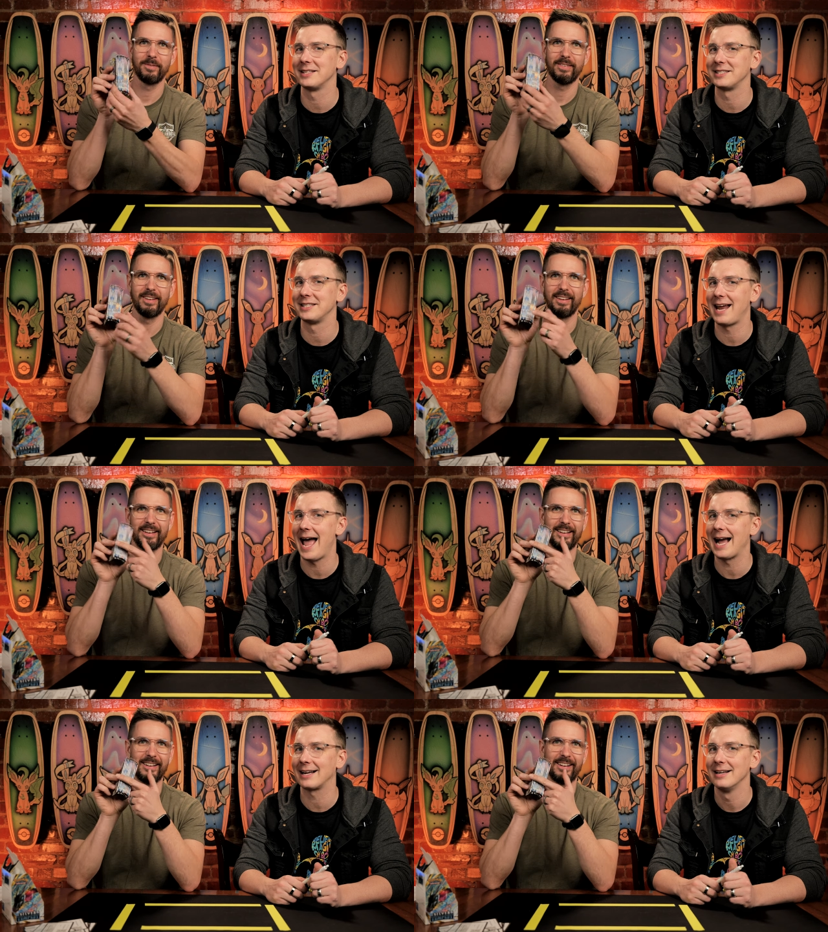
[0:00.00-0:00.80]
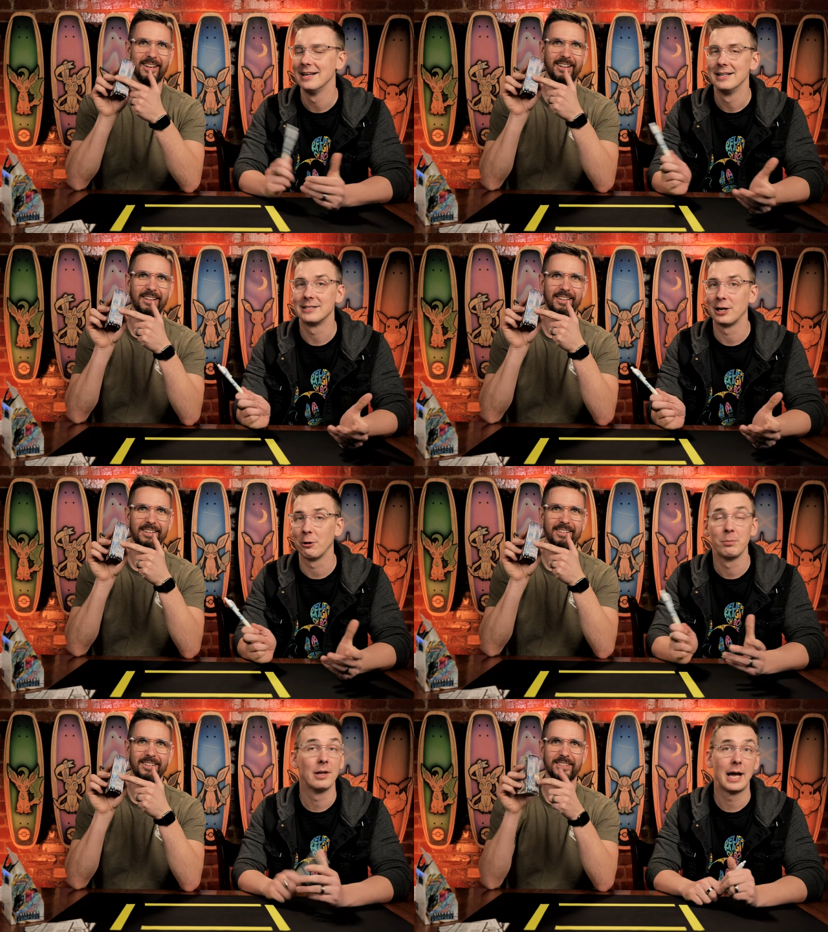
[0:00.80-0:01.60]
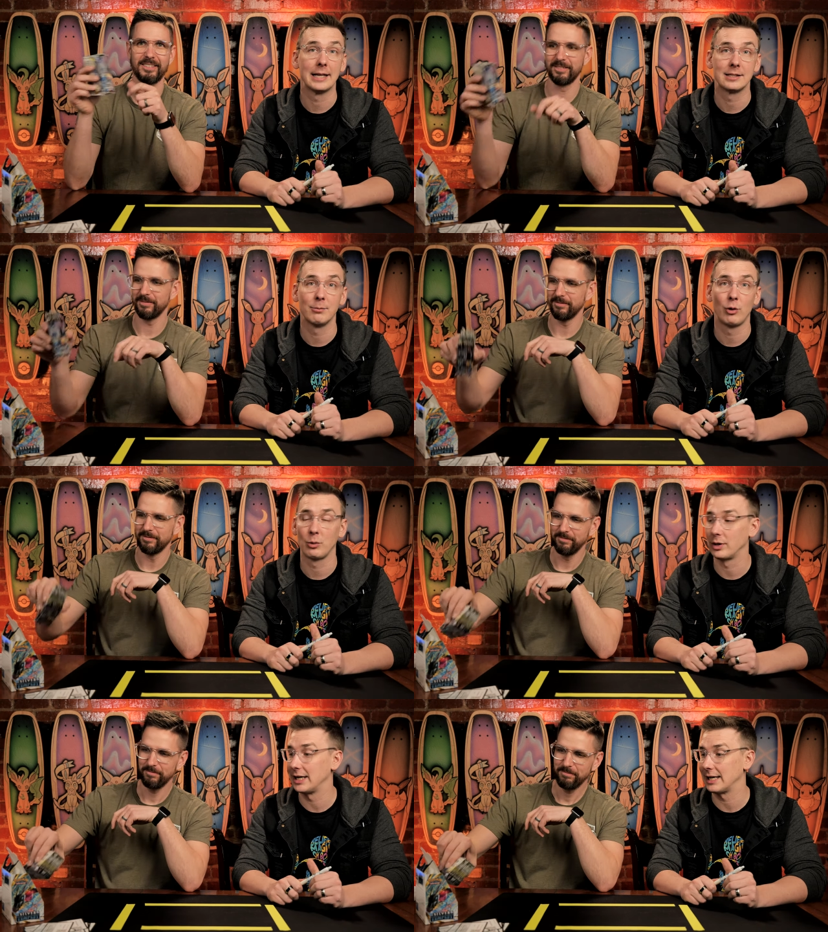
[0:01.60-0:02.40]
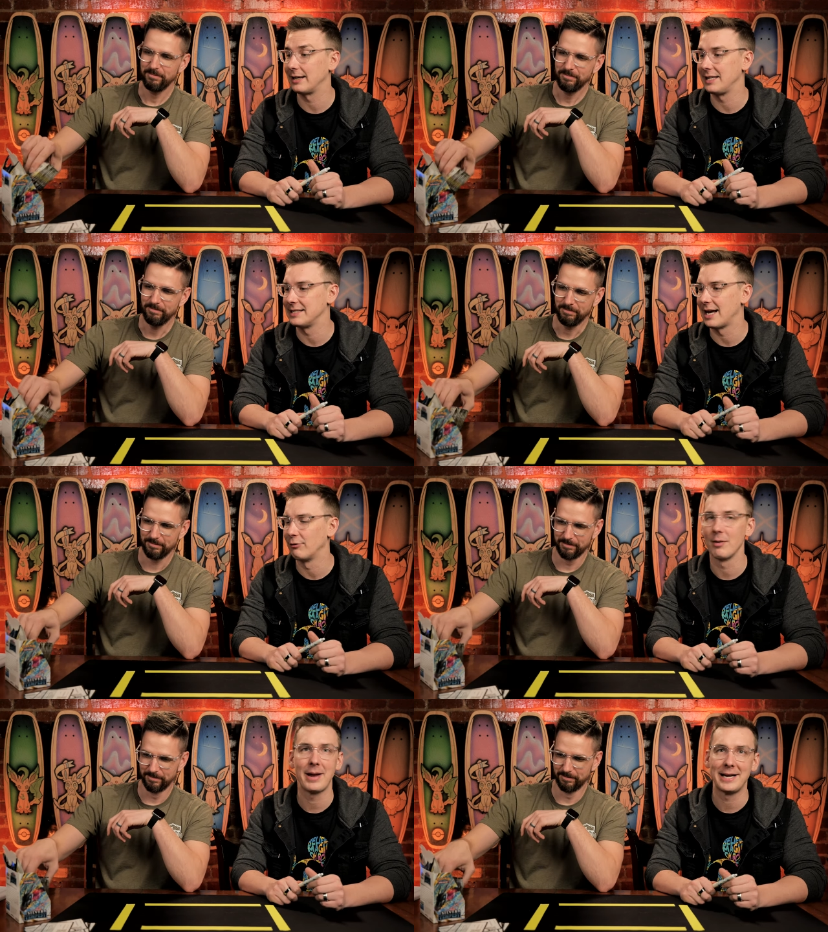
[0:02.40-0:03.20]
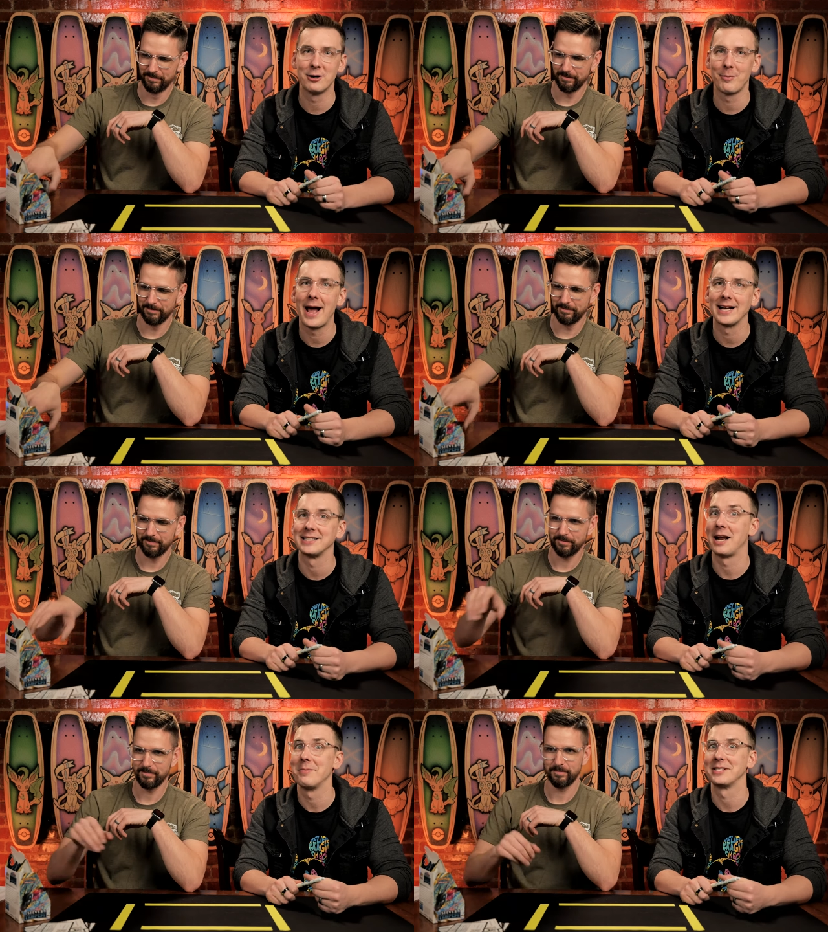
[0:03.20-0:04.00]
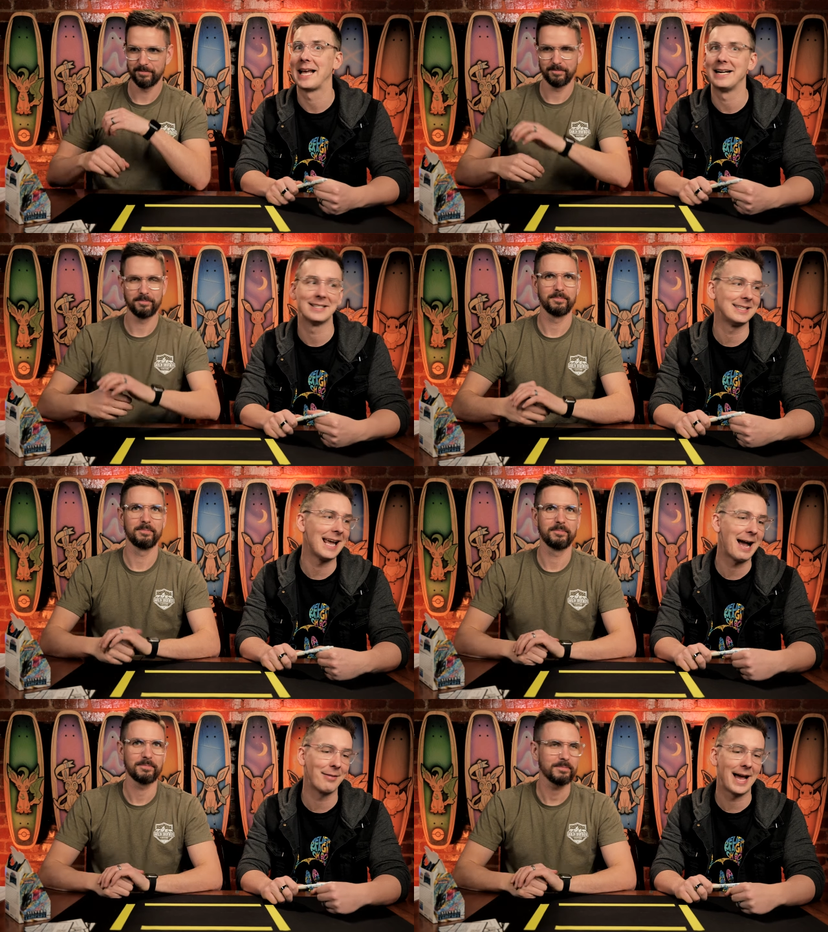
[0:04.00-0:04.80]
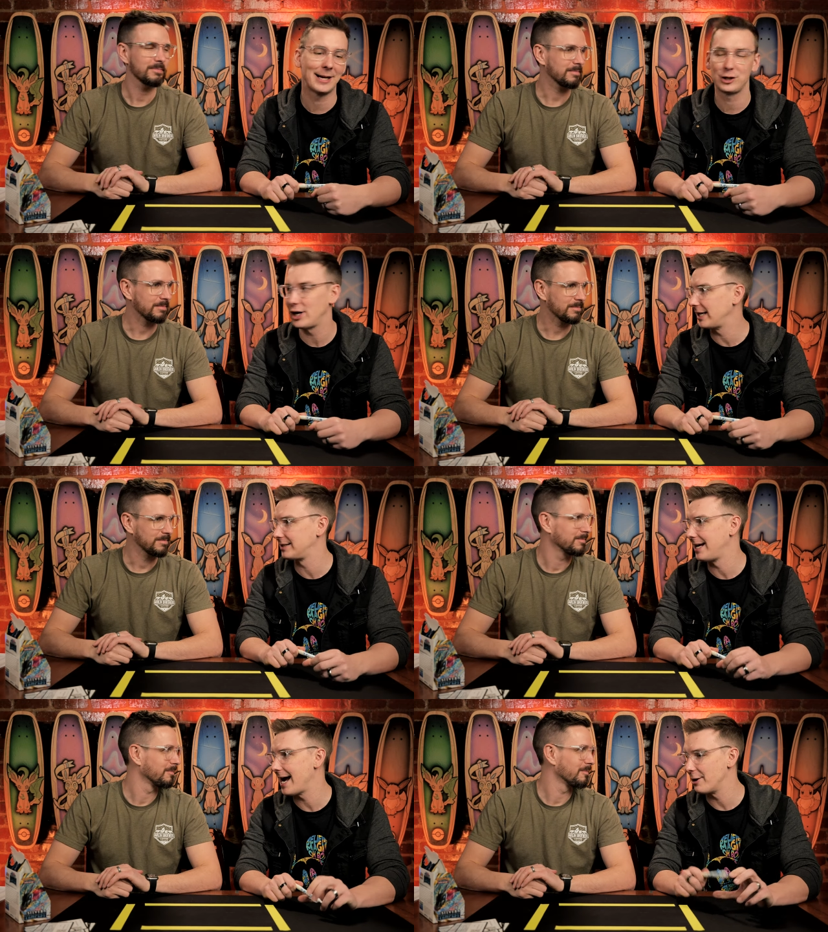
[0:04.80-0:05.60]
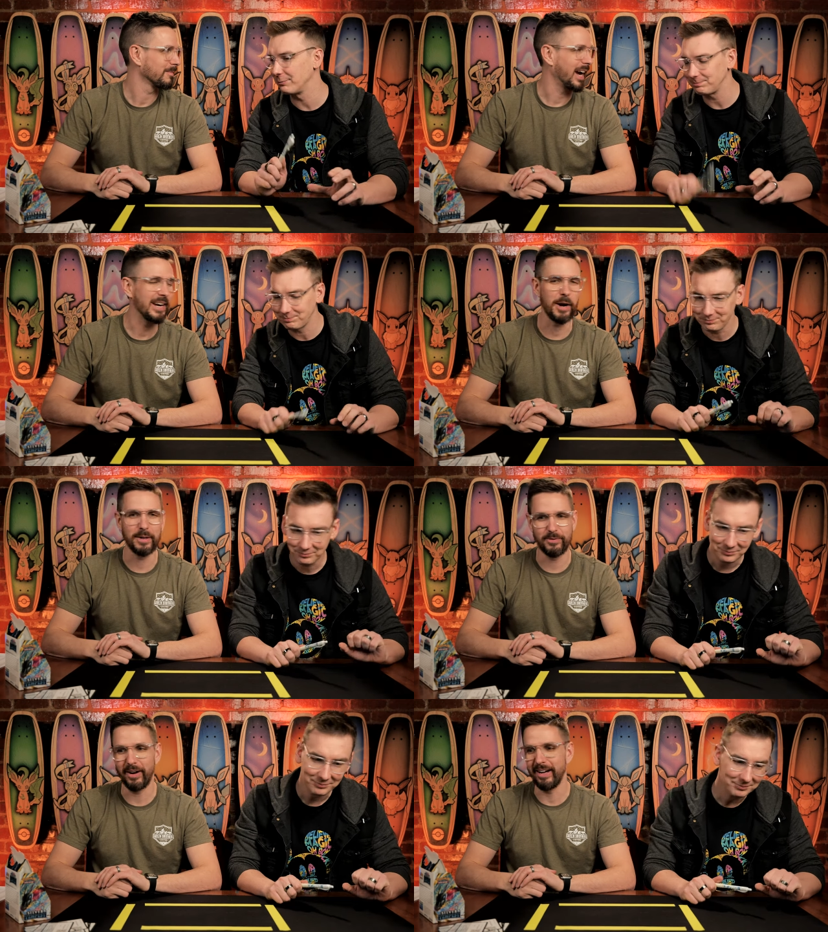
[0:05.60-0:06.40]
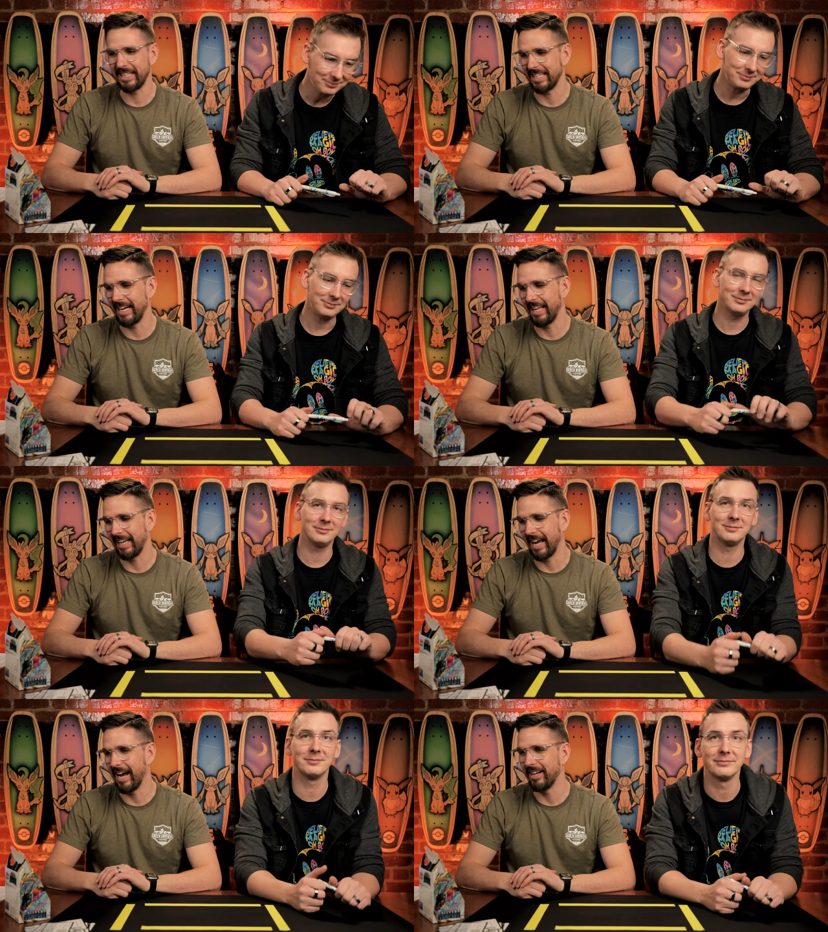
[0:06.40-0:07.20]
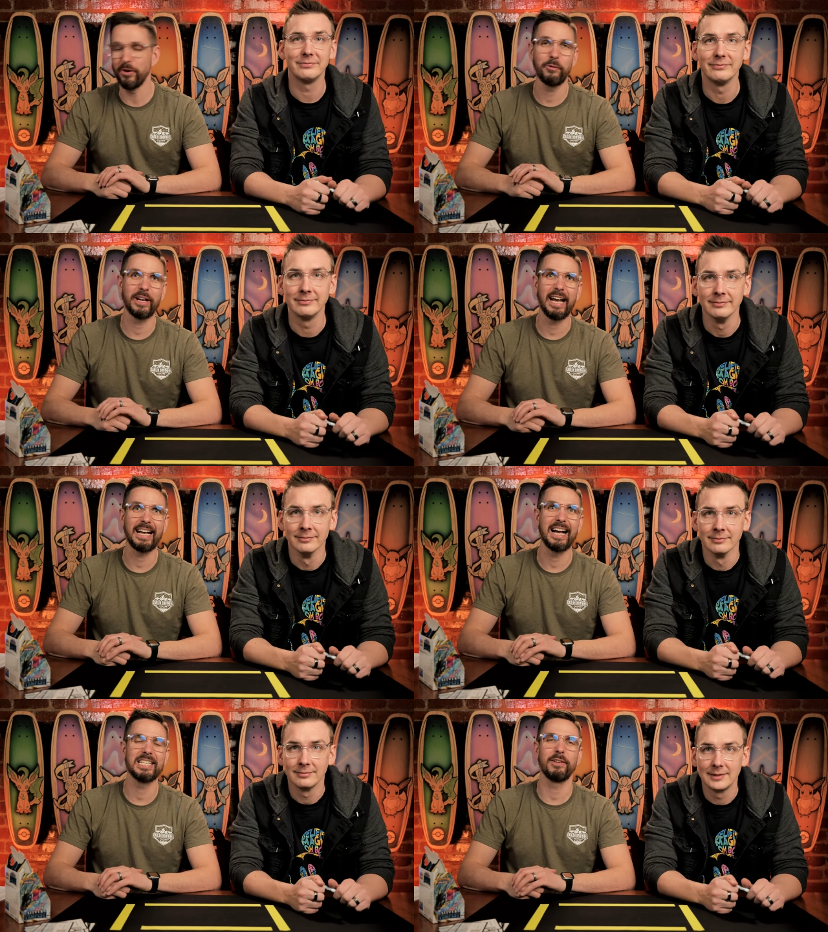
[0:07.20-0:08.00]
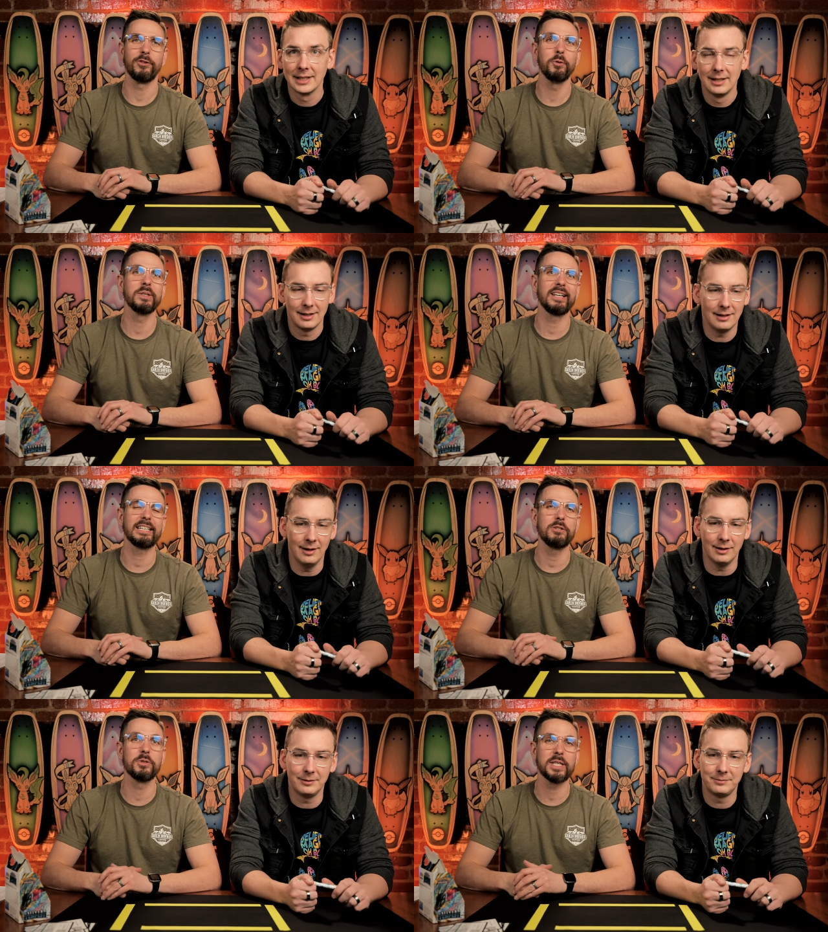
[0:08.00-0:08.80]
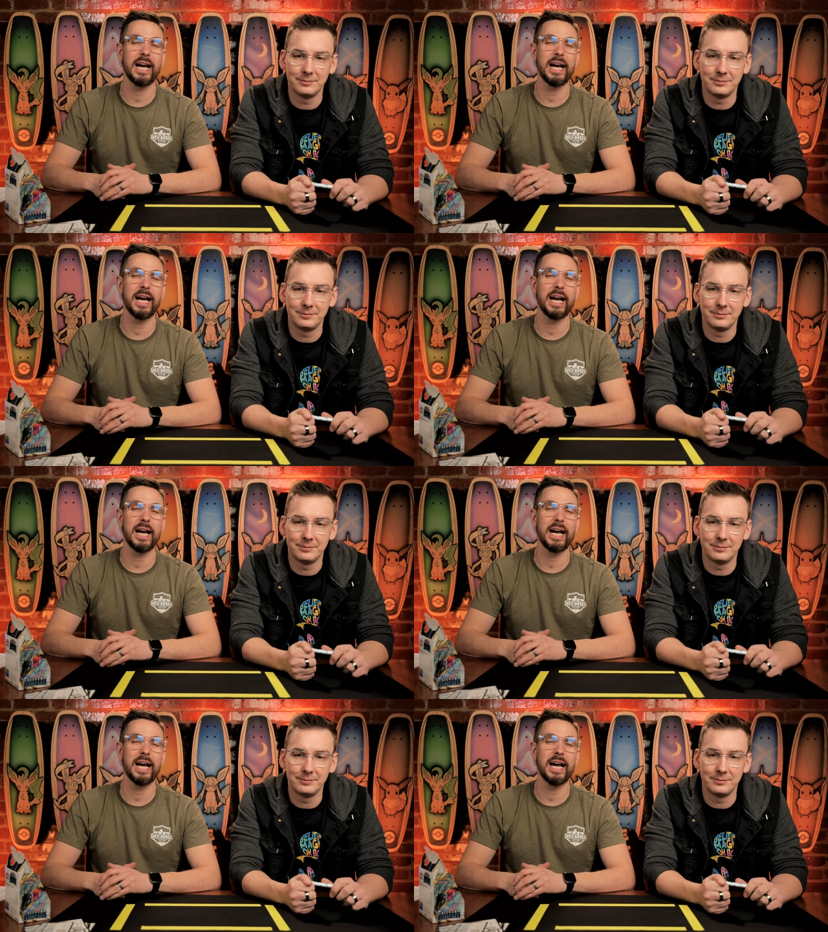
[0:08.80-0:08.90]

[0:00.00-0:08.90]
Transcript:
Speaker 1: this stack. So at some point we're gonna get to these uh, remainder packs and I'm excited to see how that shakes down.
Speaker 2: I know, it's very exciting. Uh, don't forget guys, if you would like to